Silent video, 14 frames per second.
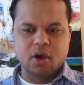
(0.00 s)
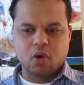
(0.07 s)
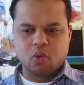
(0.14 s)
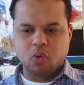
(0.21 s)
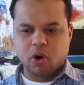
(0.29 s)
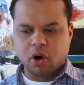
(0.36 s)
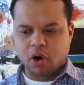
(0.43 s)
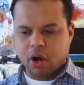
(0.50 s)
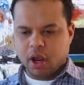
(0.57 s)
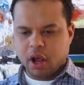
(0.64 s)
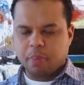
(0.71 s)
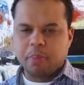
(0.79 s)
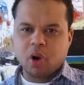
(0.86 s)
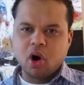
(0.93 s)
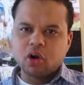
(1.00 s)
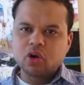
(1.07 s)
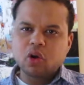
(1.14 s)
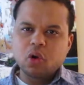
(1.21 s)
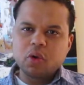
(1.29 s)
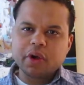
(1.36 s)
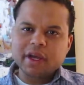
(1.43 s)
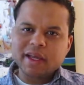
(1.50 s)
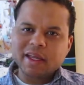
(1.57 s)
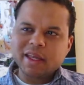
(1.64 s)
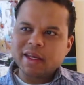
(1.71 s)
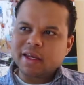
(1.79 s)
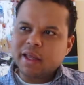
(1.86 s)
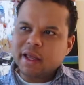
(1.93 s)
where a particle
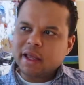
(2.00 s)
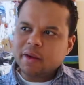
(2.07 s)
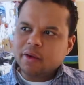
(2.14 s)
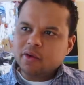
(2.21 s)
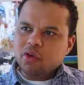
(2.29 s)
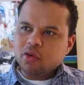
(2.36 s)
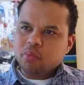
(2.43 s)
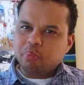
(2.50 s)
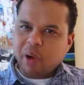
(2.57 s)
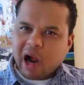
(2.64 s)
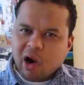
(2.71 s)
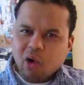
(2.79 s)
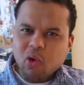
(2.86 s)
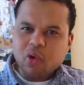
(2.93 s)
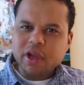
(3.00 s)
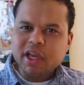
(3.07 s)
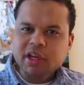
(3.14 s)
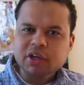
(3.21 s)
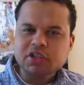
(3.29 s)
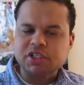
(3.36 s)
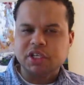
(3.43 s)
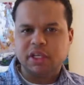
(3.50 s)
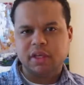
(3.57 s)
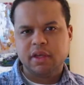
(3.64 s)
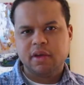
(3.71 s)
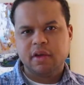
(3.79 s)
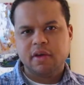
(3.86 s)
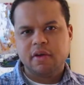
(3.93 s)
can borrow energy
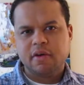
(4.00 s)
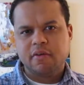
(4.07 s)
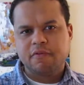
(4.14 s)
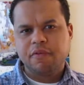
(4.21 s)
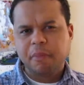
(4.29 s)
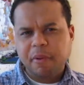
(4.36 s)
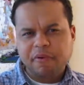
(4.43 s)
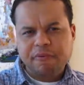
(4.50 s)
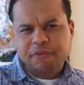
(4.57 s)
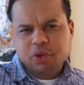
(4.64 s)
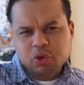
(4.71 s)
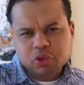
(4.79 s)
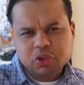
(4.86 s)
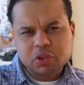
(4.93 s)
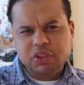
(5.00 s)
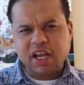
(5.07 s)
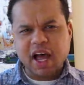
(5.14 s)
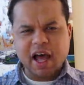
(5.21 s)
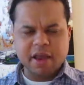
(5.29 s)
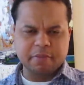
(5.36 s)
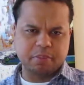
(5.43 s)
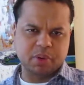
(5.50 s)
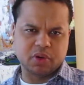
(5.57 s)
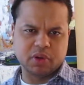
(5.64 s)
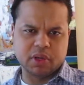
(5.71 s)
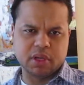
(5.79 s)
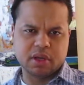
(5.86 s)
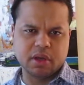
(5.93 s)
from a future time
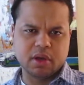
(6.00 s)
period,